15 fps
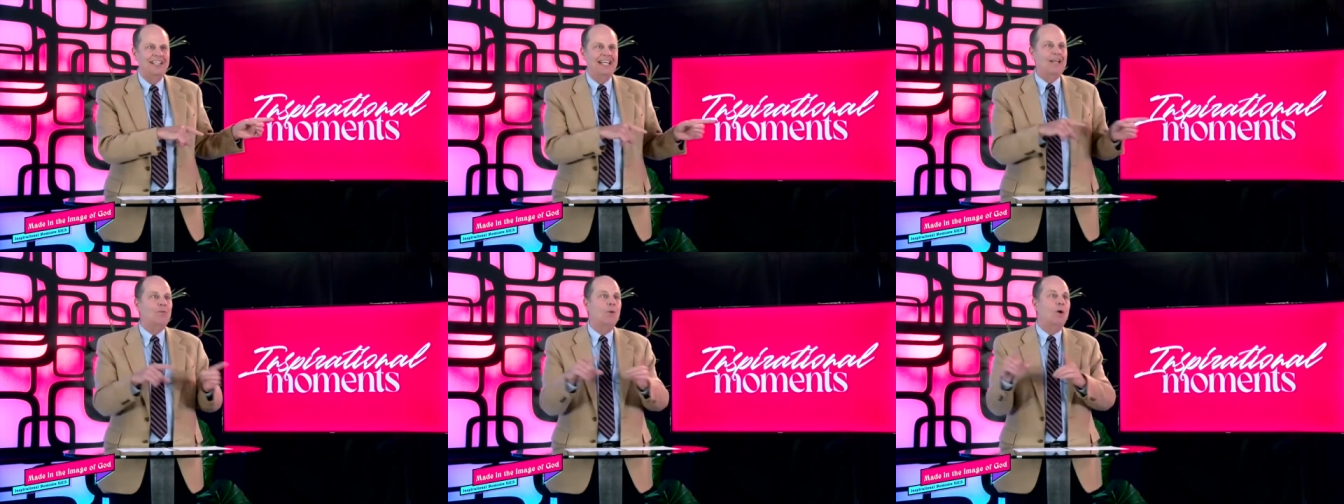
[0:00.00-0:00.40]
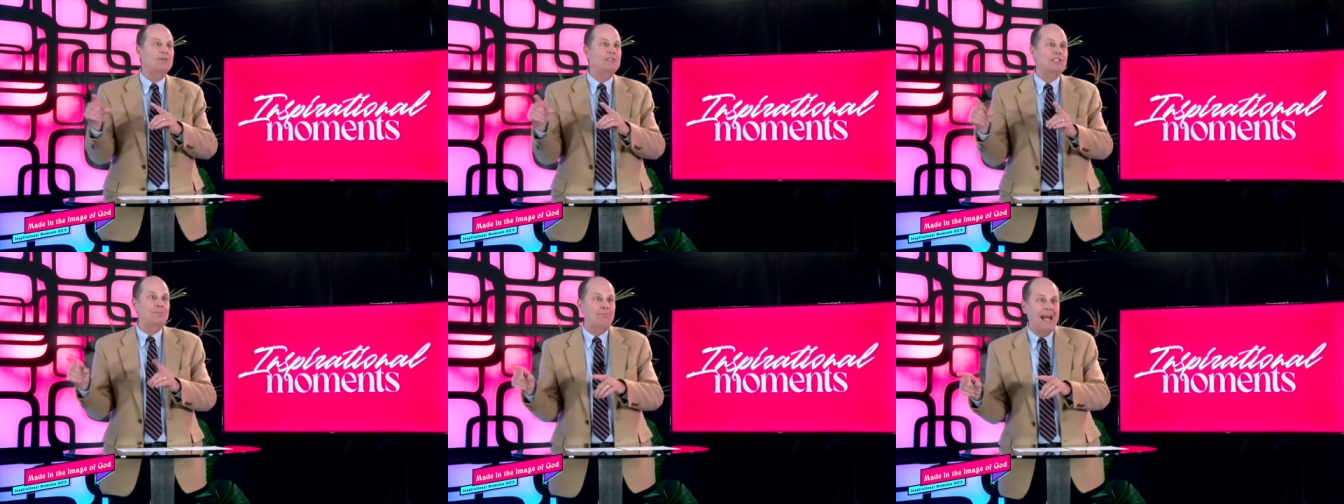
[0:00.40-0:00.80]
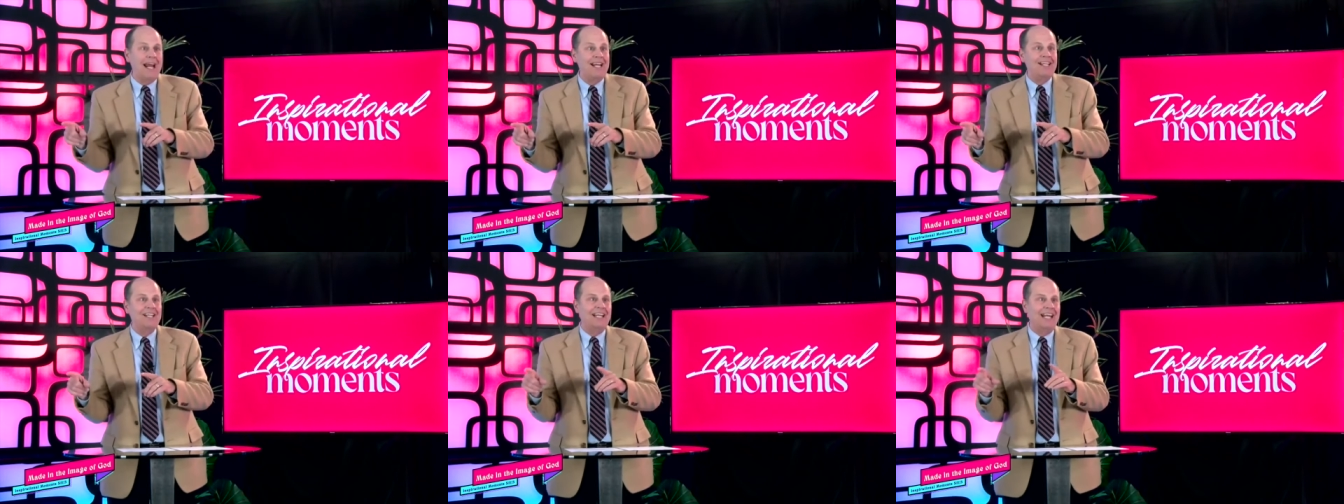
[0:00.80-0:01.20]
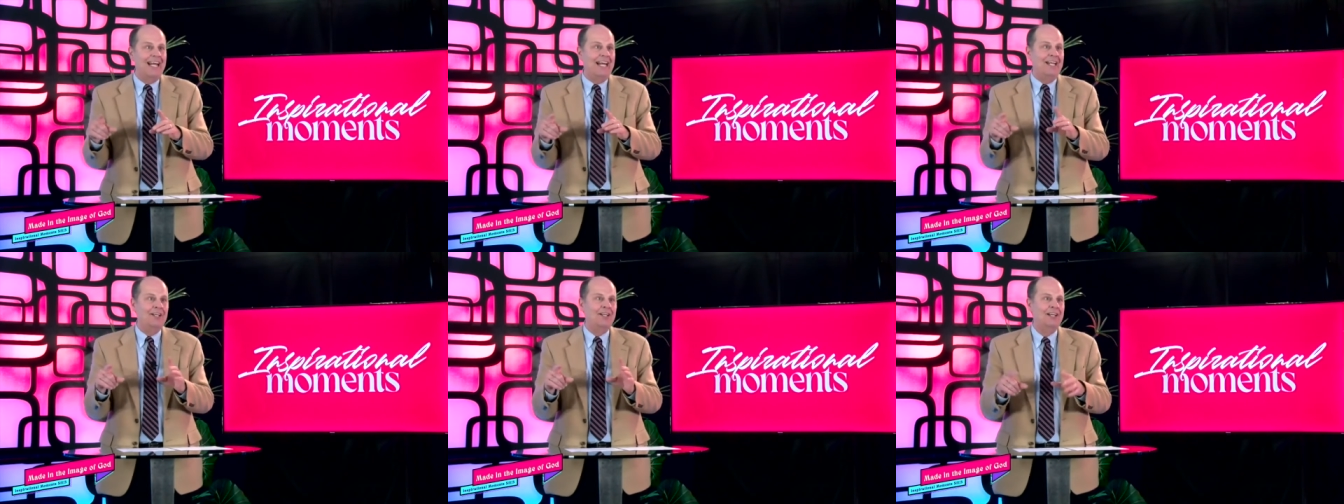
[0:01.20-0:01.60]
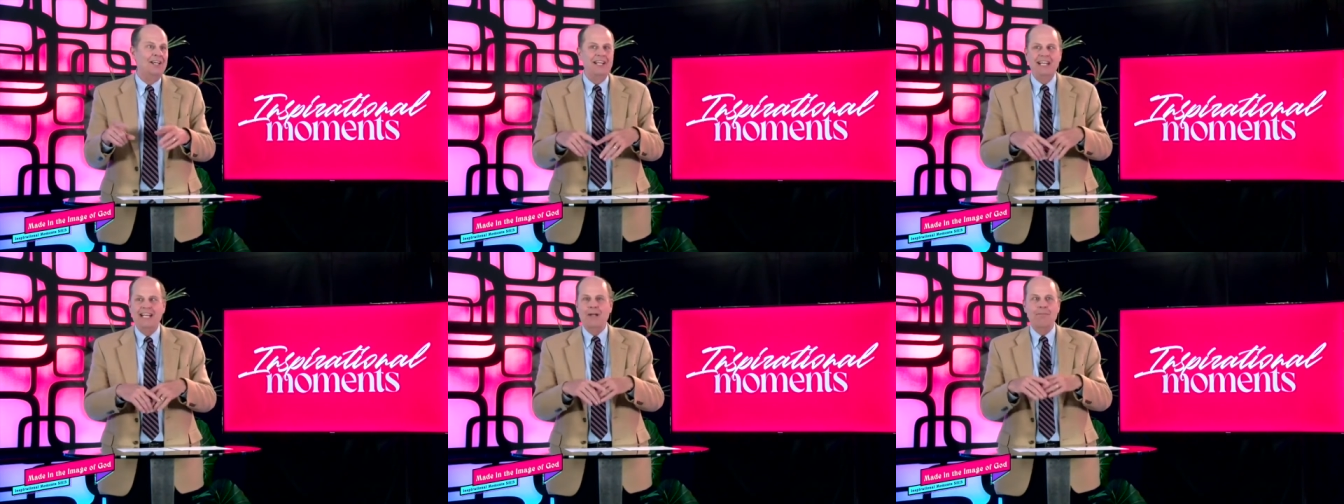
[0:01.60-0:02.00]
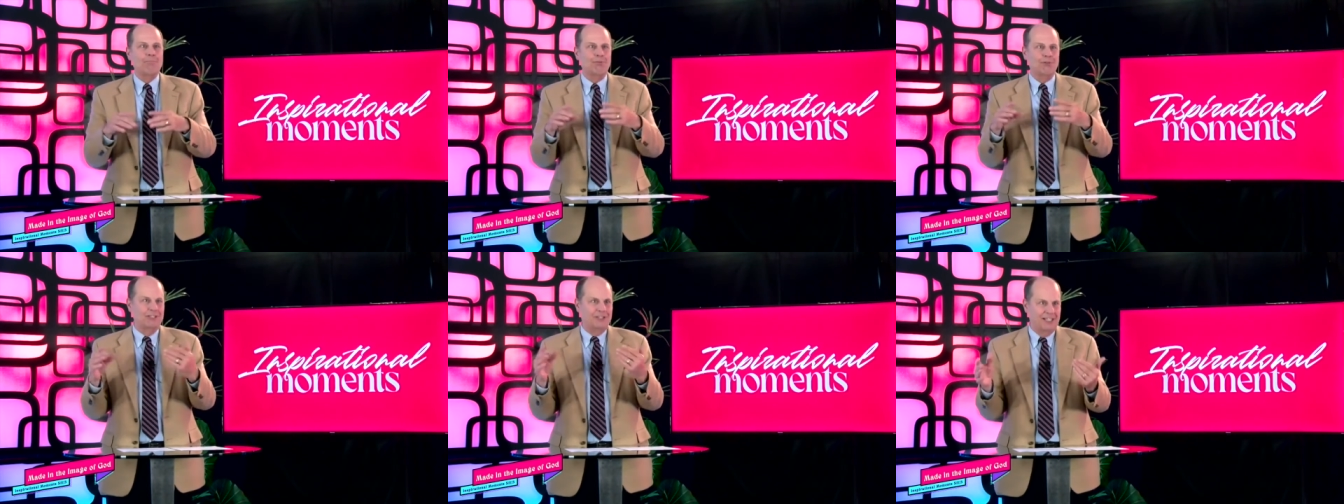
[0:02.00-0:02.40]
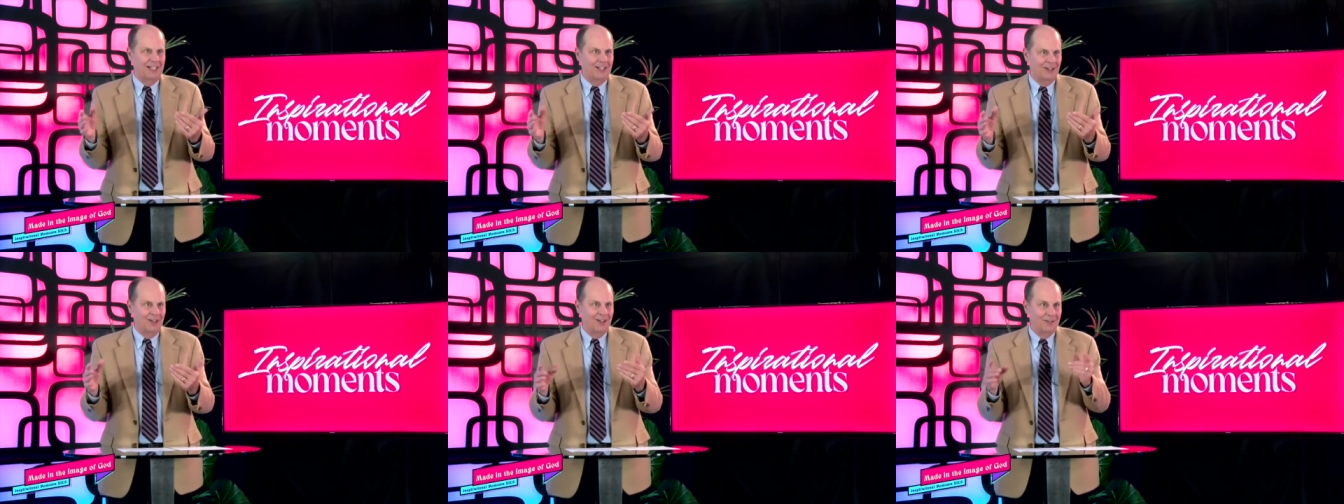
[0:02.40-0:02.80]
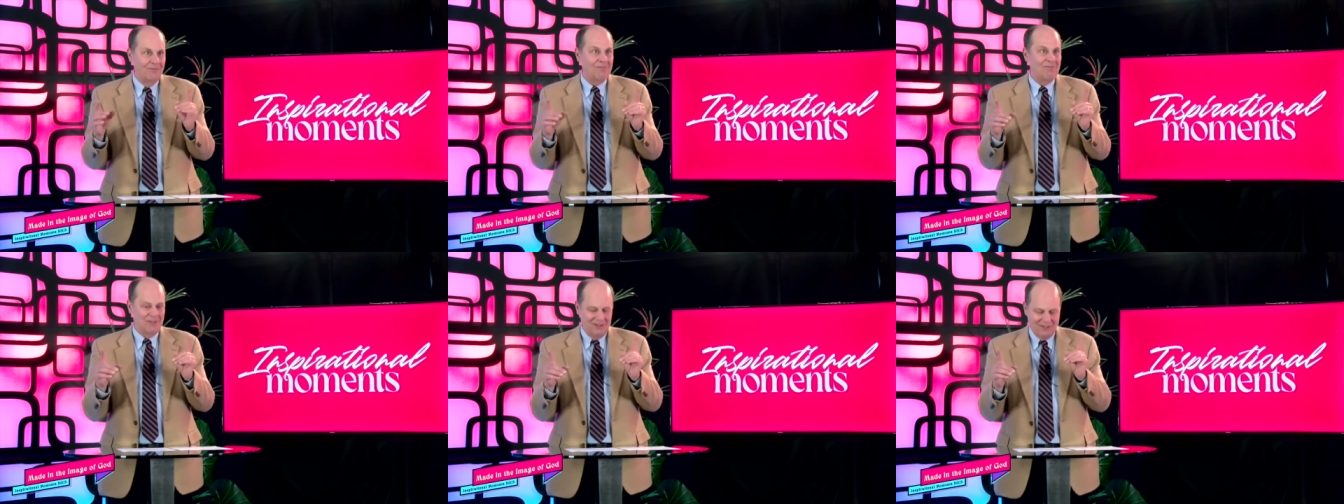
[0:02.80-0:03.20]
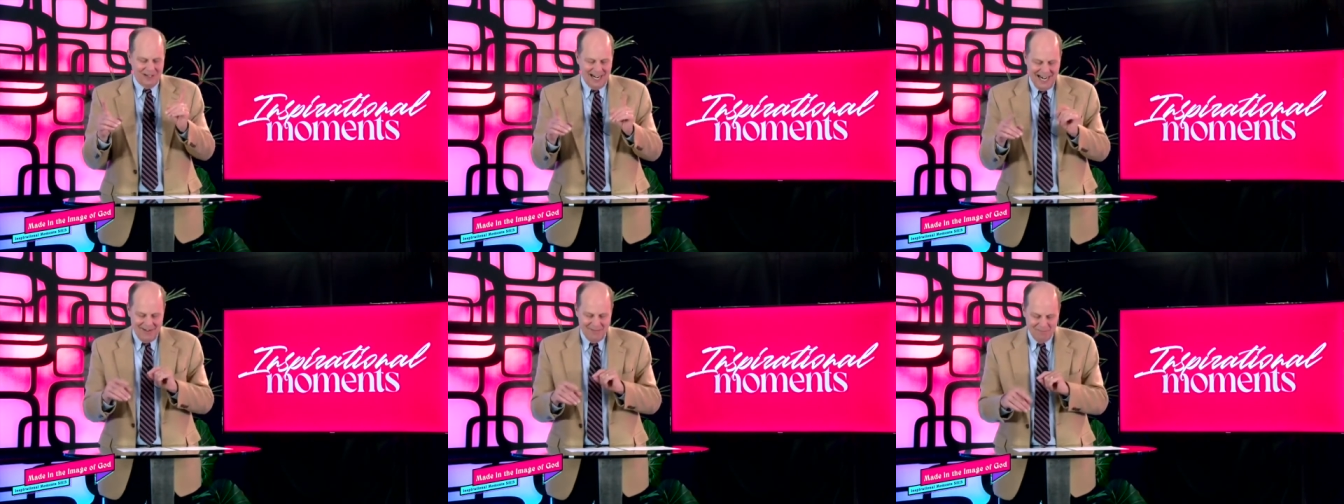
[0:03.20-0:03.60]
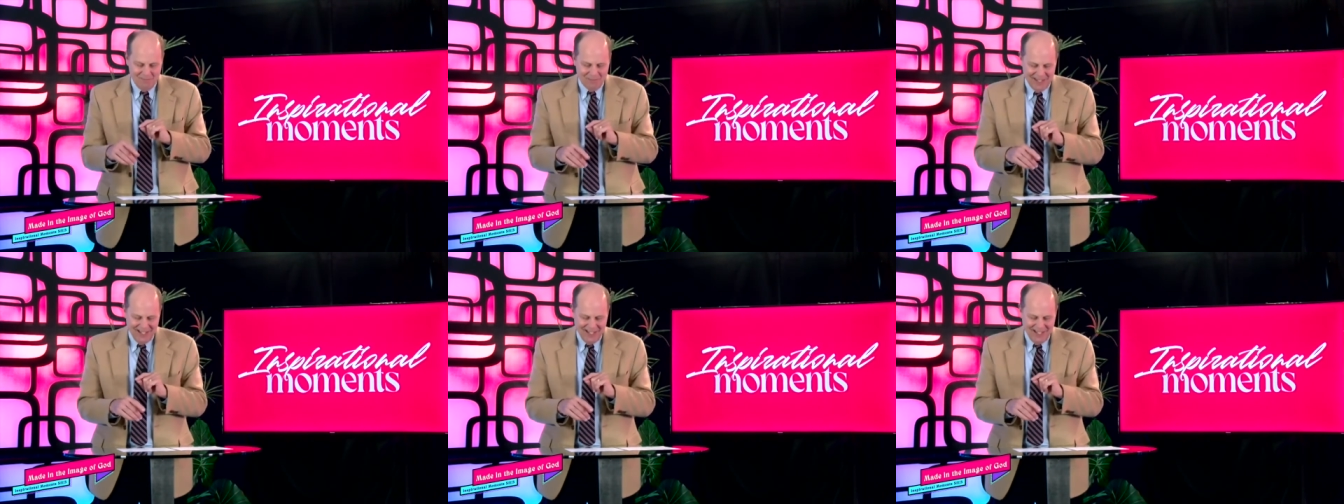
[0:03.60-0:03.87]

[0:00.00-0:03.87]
It won't spend in, in Brazil, right?